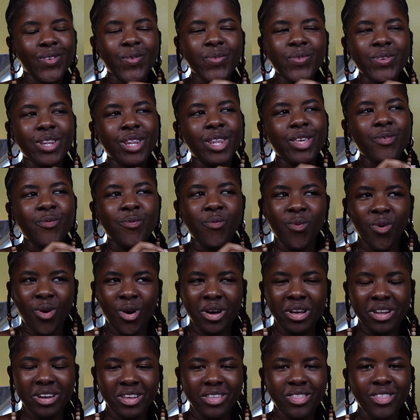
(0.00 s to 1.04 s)
Only
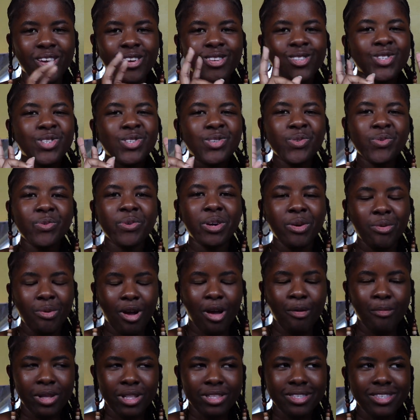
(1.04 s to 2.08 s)
one. There are 2
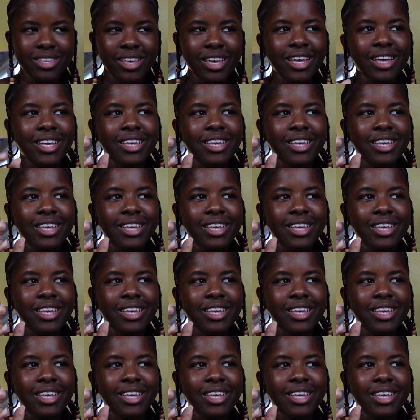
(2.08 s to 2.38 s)
requirements.